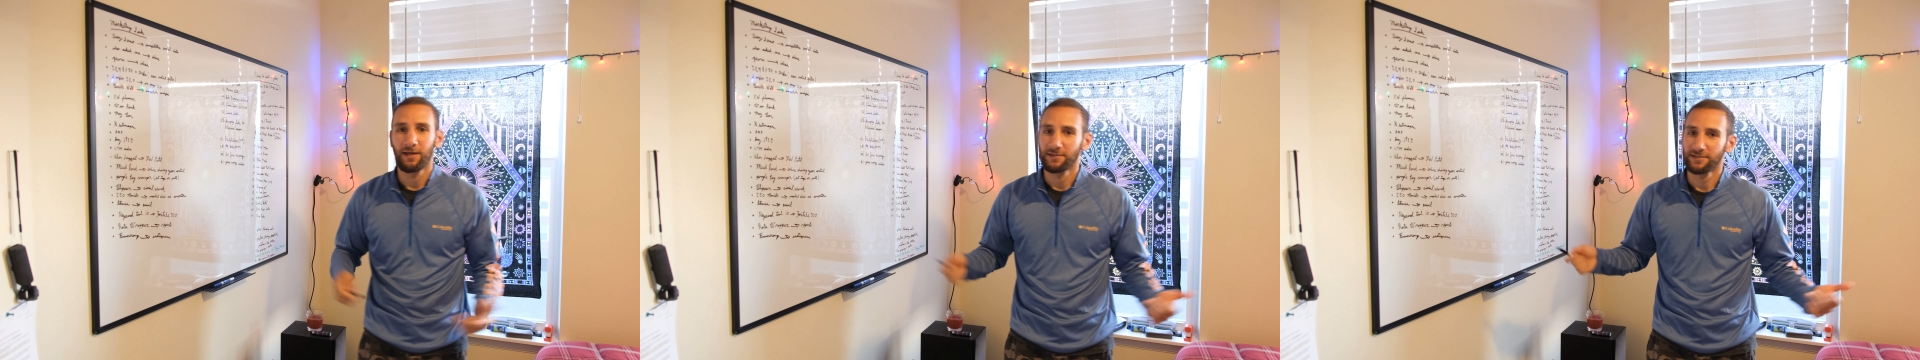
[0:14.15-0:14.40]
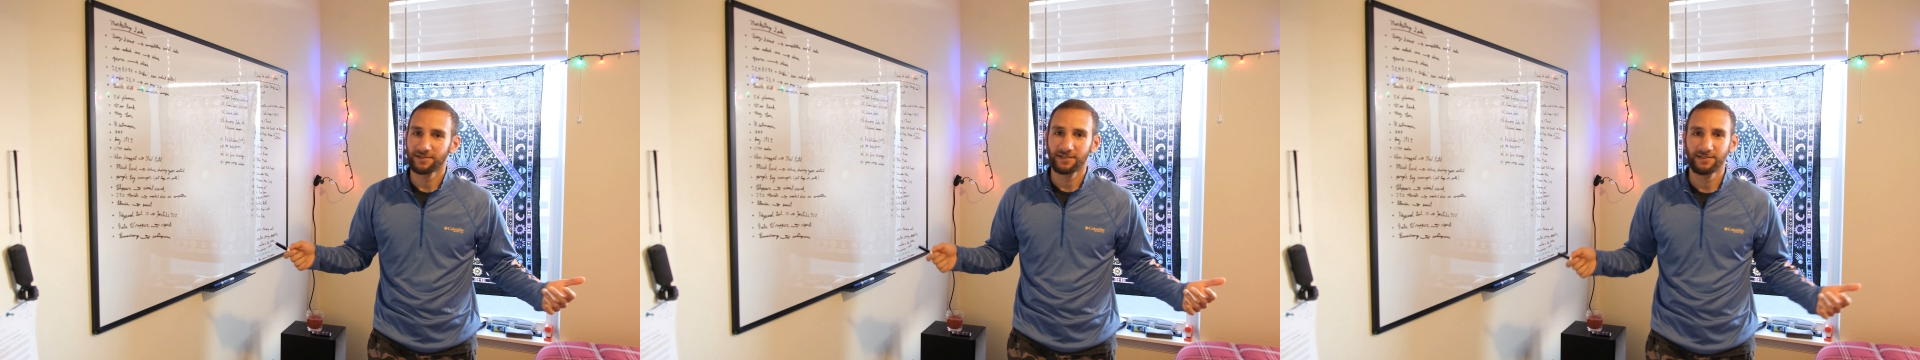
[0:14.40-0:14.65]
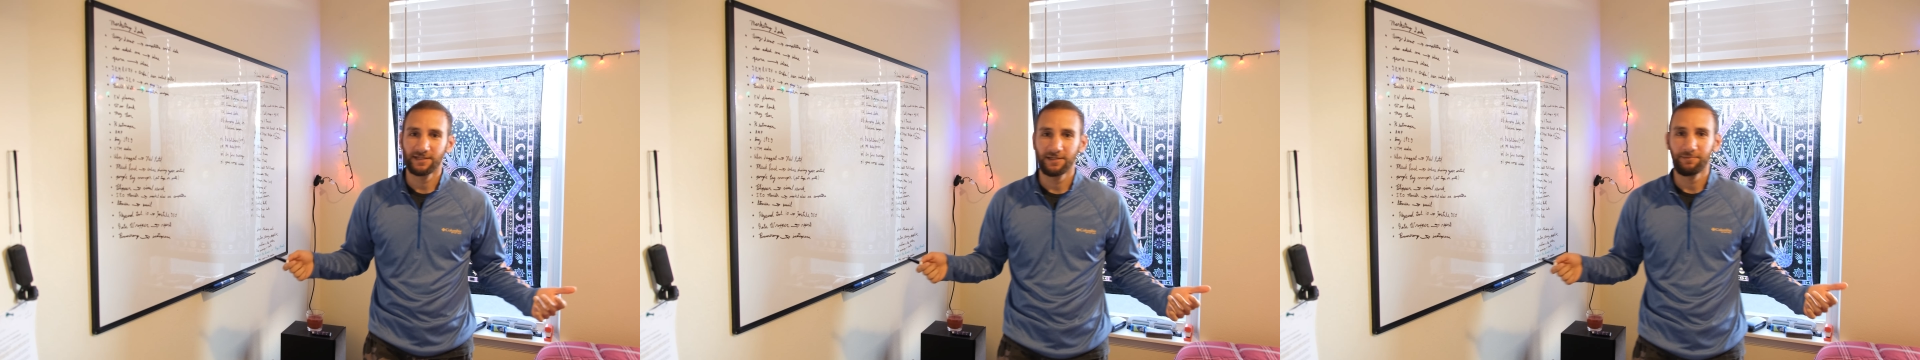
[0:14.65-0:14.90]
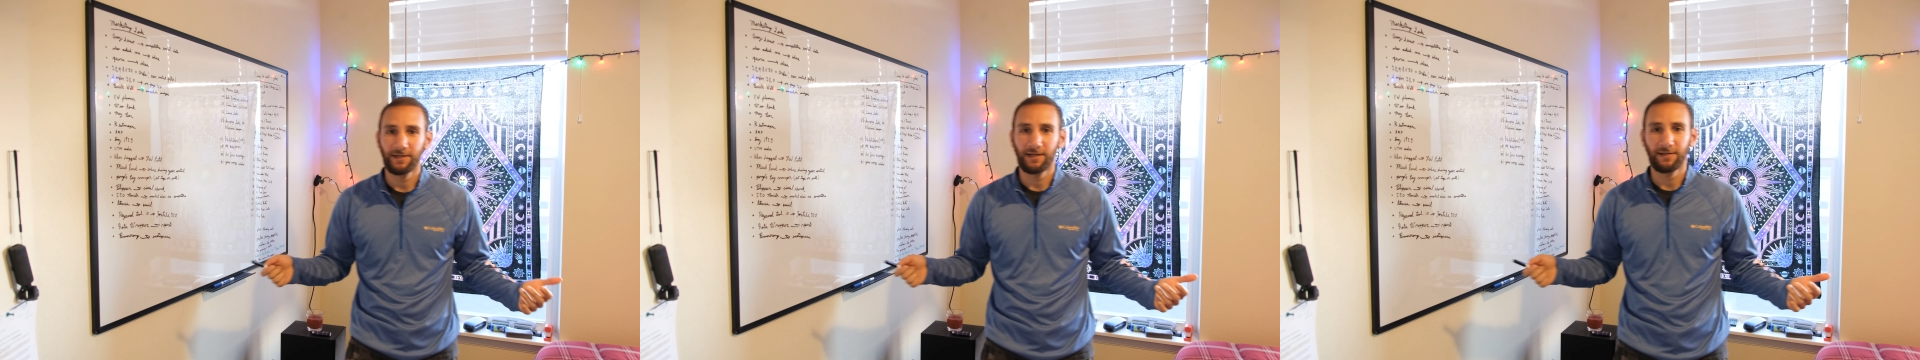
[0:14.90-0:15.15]
just going to tell you
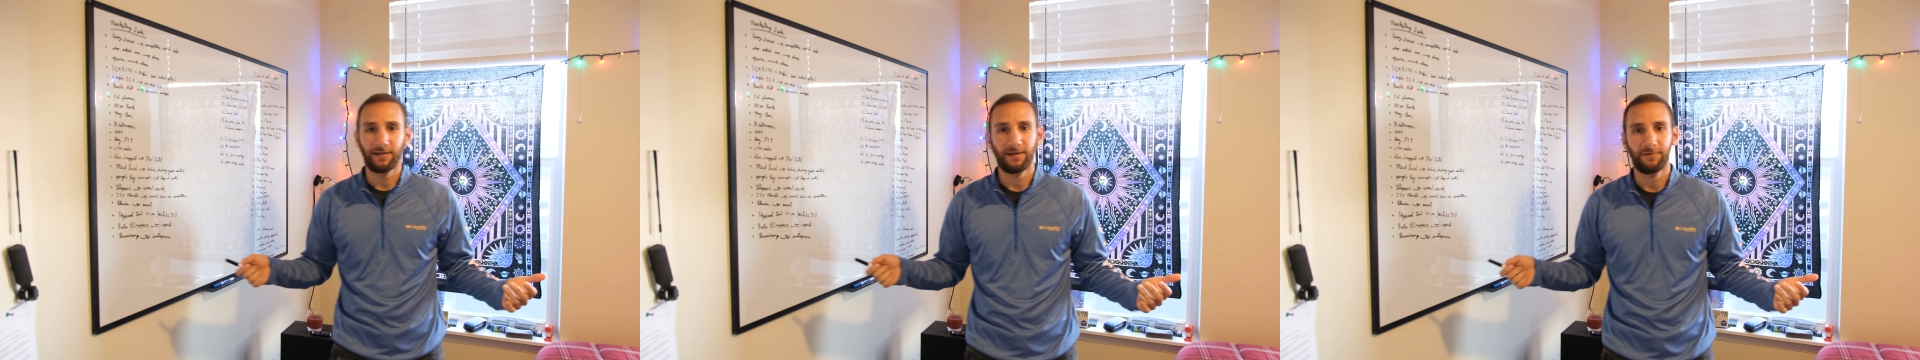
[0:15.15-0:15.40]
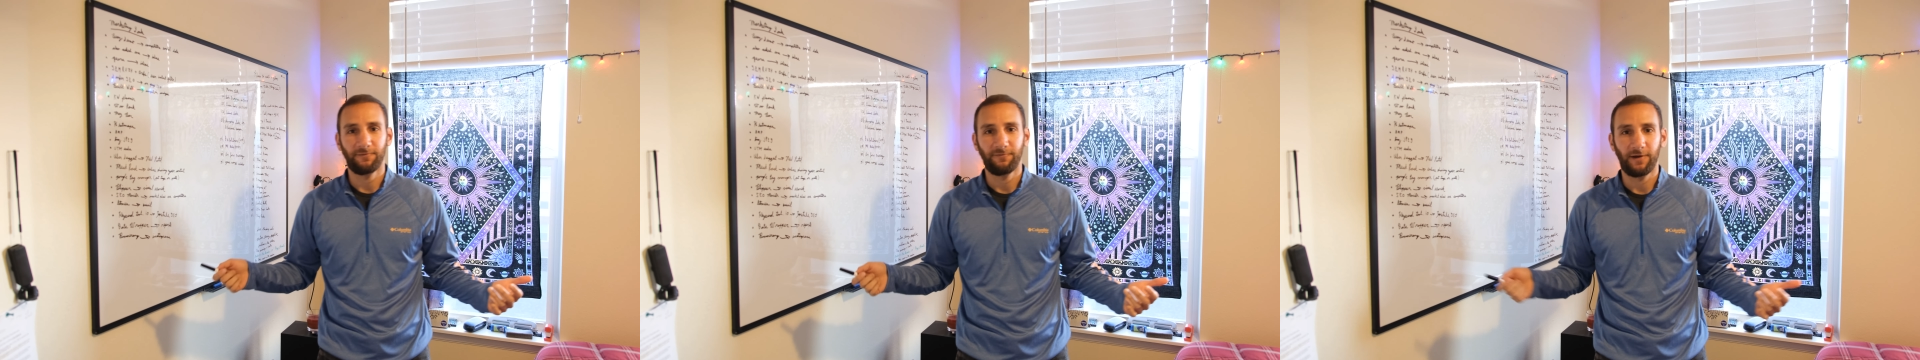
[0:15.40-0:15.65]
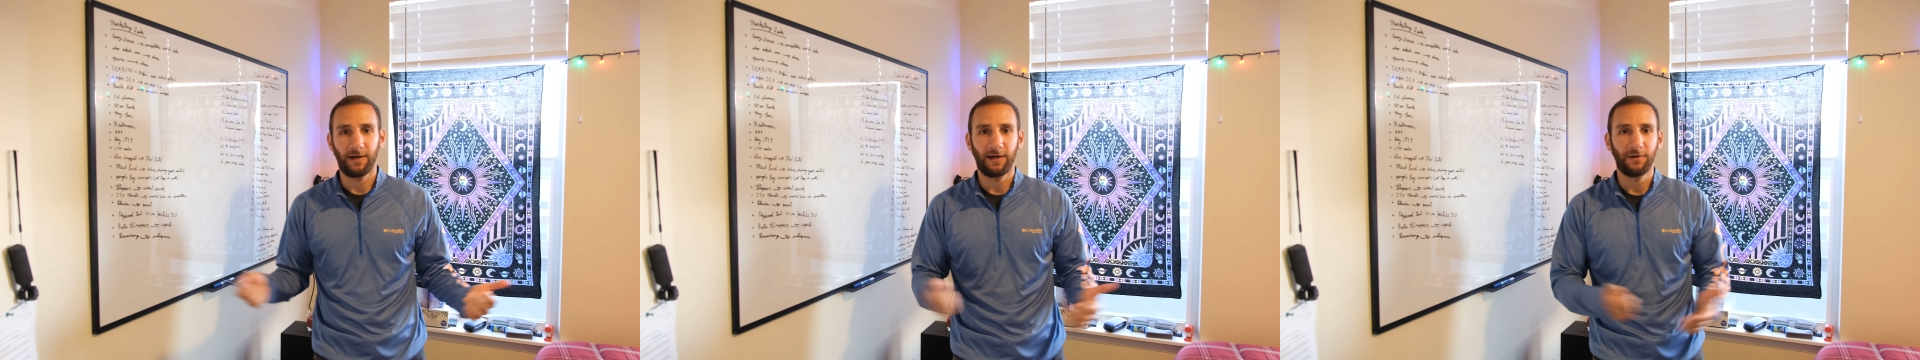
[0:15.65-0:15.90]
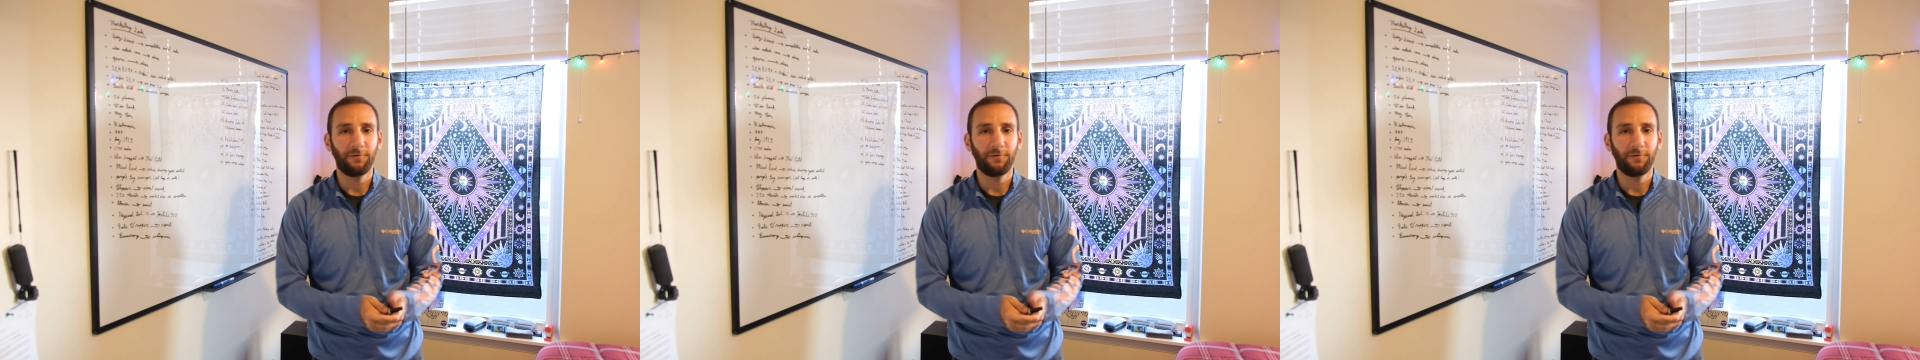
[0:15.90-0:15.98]
about uh,